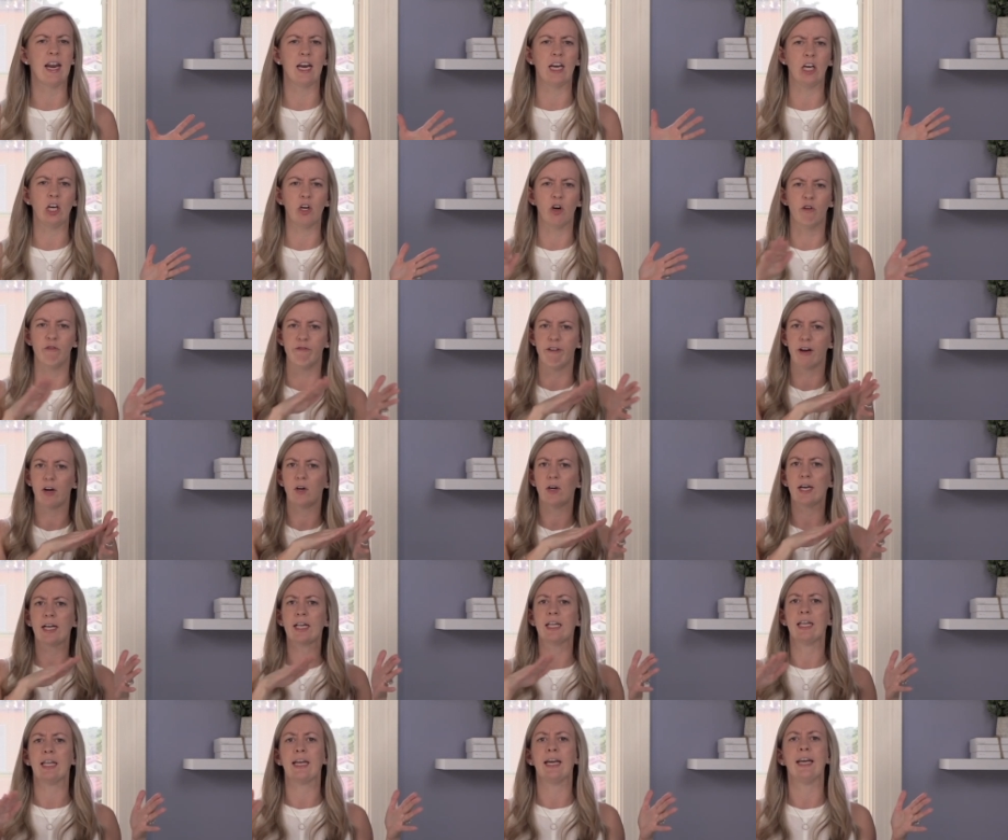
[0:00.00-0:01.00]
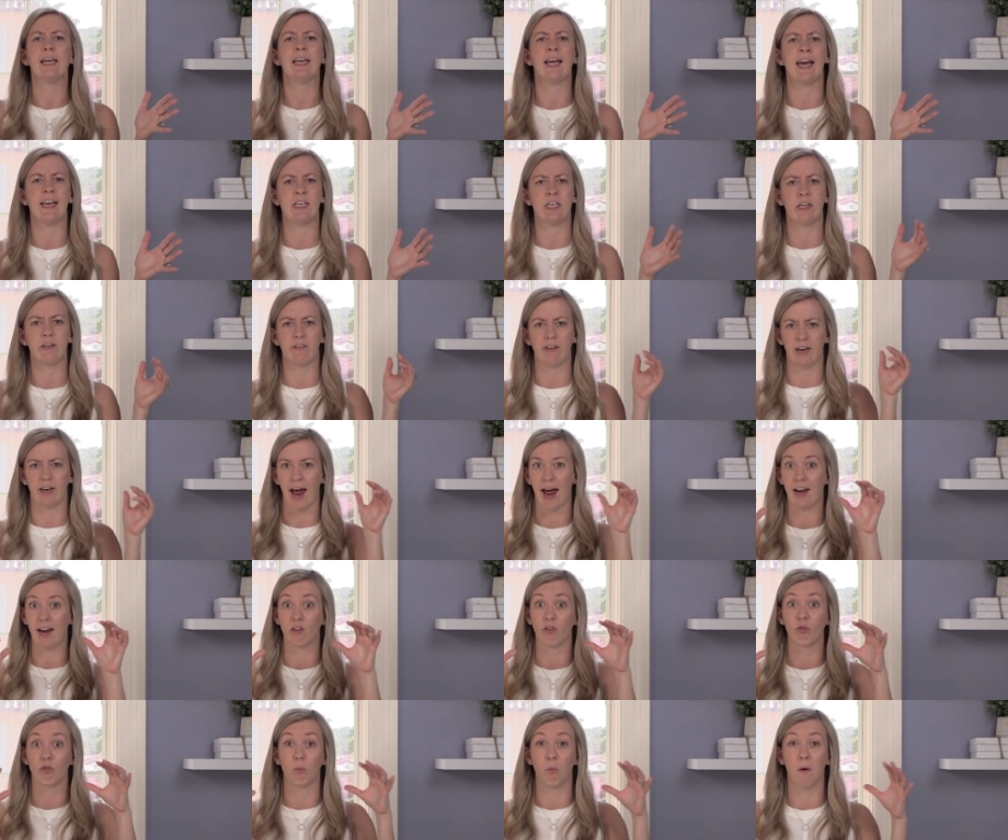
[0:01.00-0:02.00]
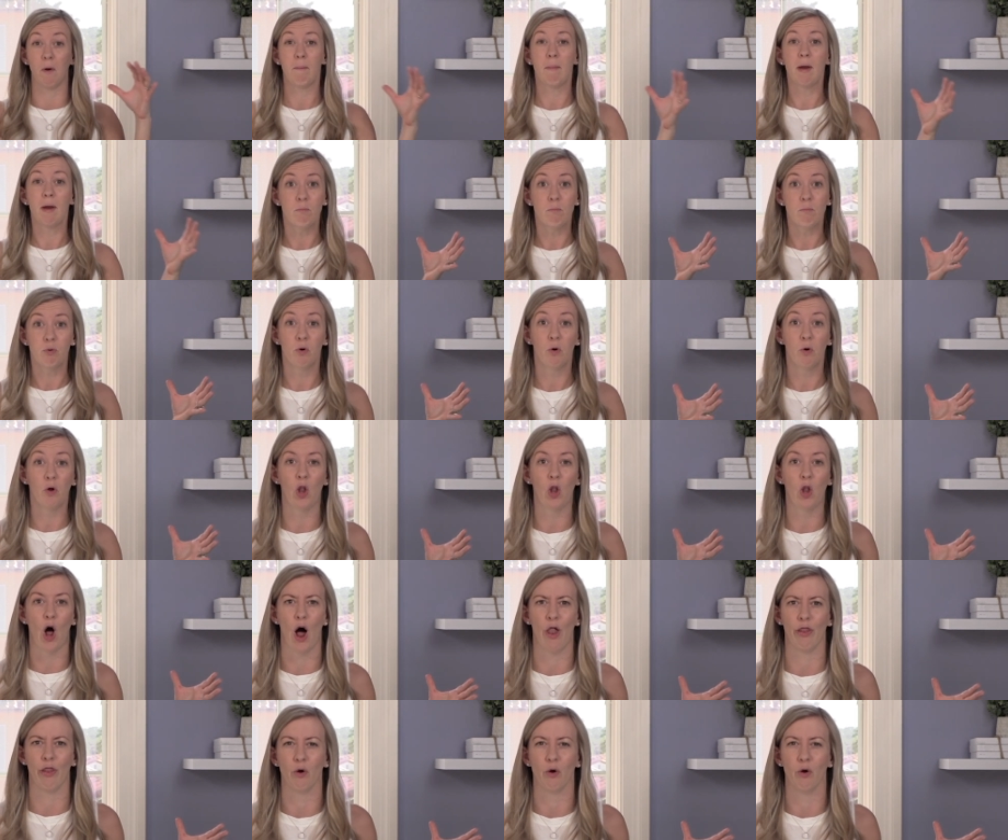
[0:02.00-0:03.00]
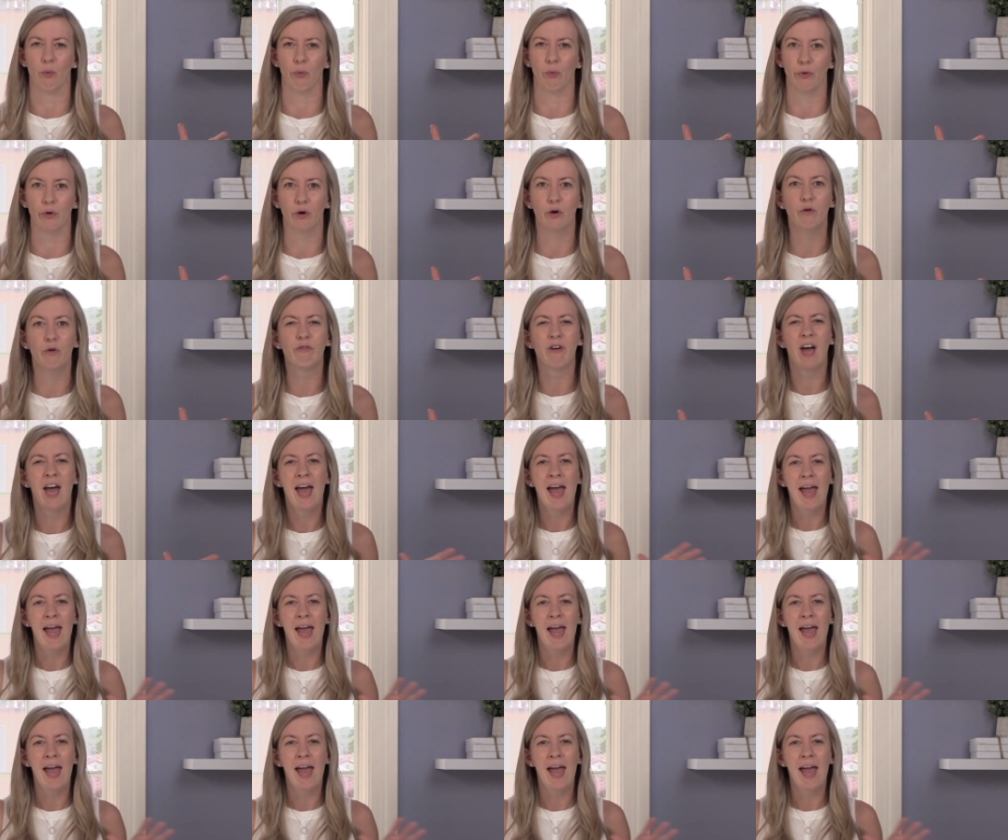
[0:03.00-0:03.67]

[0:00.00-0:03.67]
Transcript: it, you know very clean edges. It had a swimming pool on the roof.